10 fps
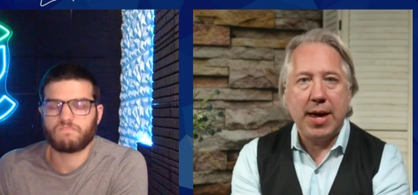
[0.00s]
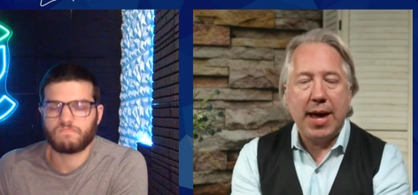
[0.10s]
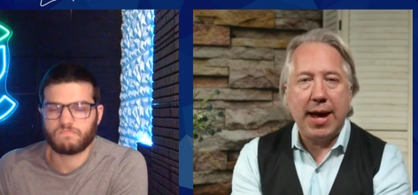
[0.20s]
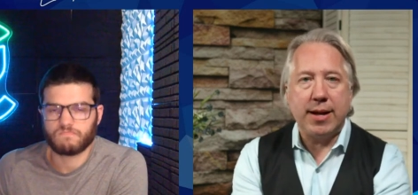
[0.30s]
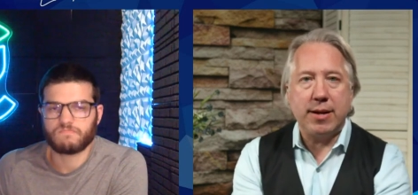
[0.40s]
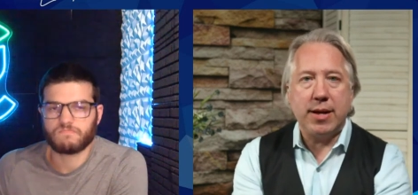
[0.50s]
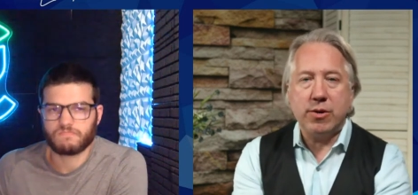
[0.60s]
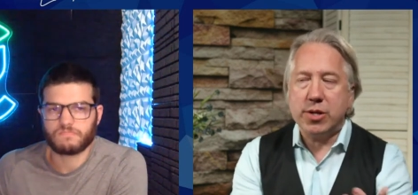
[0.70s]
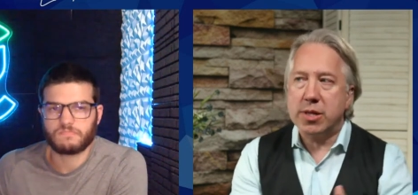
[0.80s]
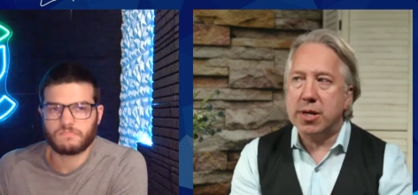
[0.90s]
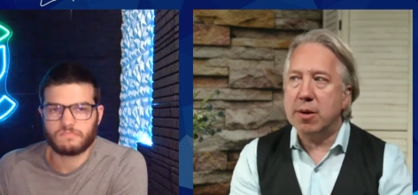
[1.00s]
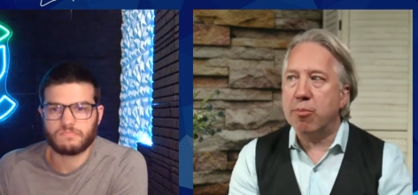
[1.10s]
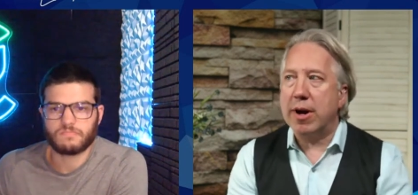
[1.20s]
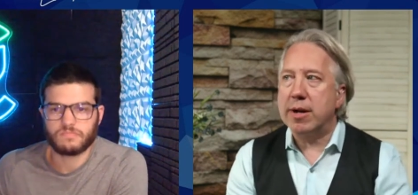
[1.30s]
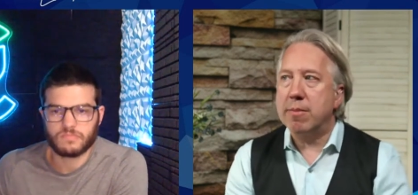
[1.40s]
Speaker 1: And here's the thing,
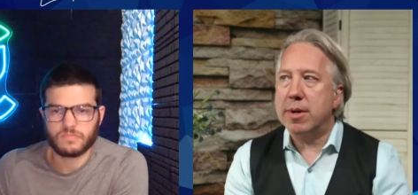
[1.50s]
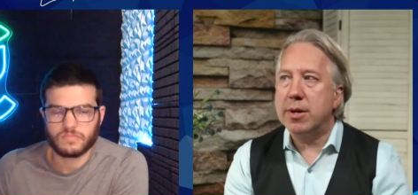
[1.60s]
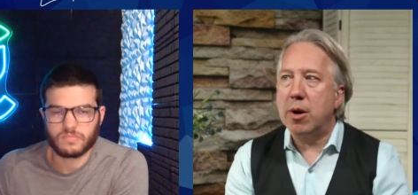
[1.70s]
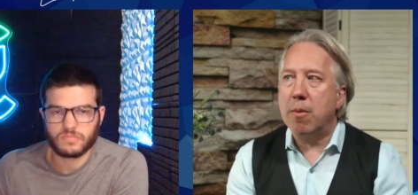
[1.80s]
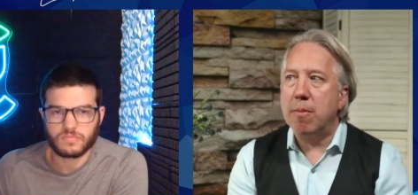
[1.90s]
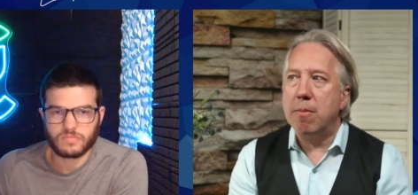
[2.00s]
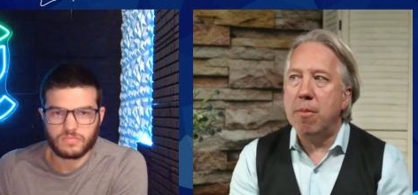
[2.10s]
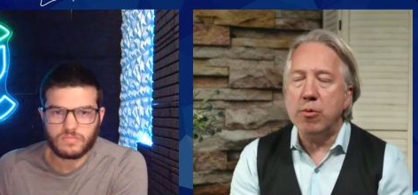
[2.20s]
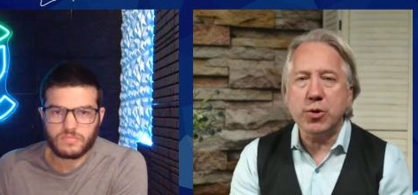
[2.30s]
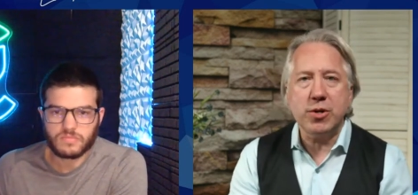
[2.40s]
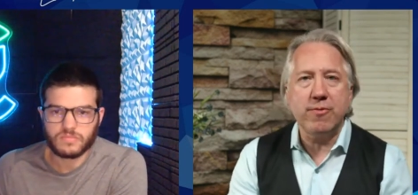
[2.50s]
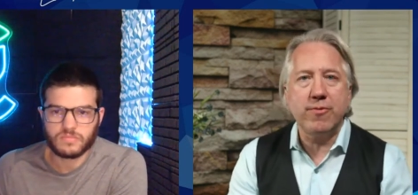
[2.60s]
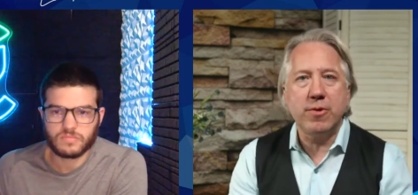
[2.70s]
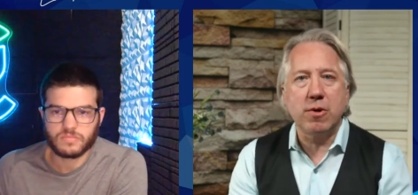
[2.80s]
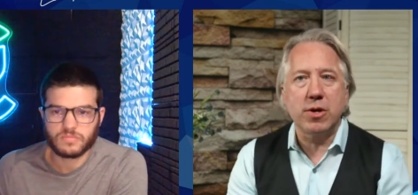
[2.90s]
Brandon, you know, most of
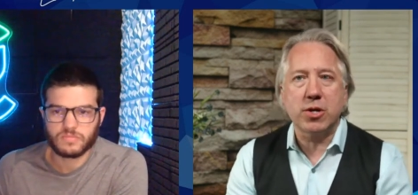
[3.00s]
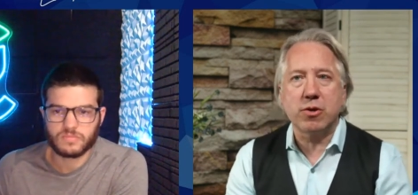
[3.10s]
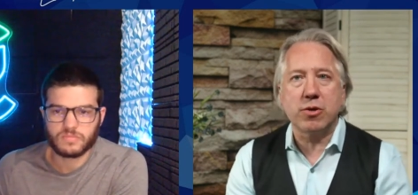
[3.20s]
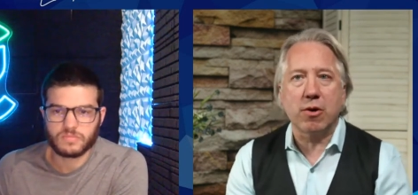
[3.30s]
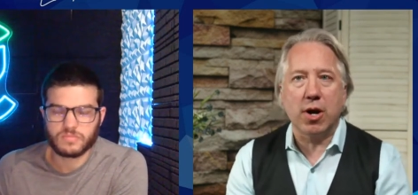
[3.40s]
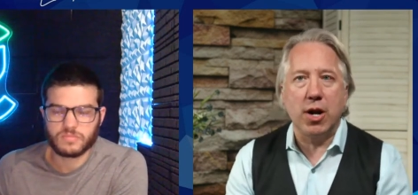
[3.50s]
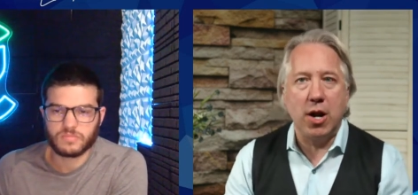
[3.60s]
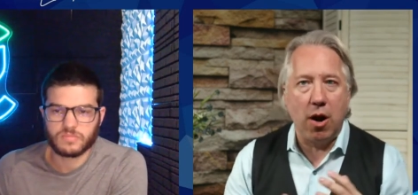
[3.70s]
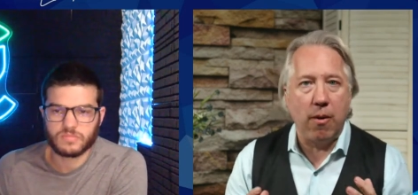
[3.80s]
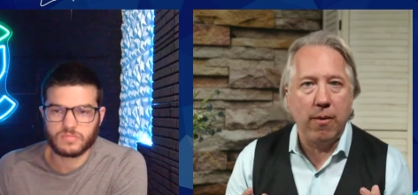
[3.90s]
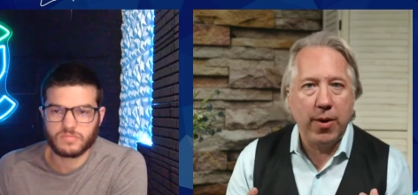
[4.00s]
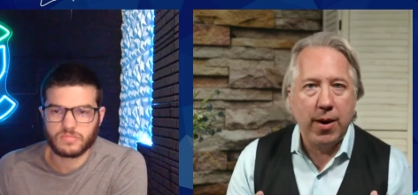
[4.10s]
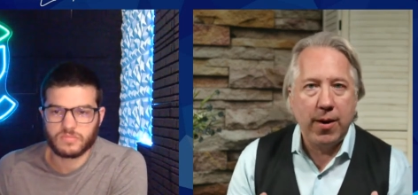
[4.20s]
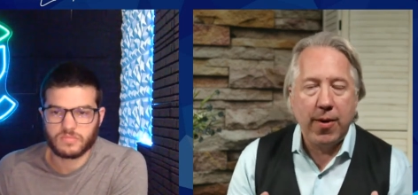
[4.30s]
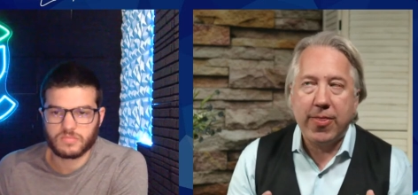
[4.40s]
your listeners are going to know
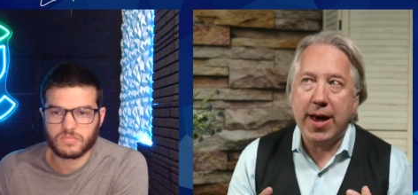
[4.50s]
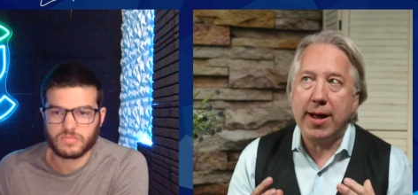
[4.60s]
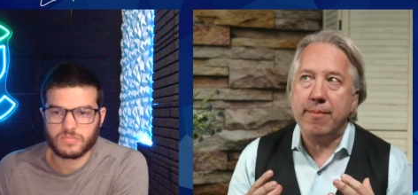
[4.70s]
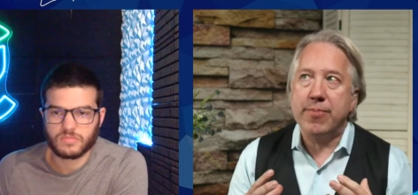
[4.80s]
that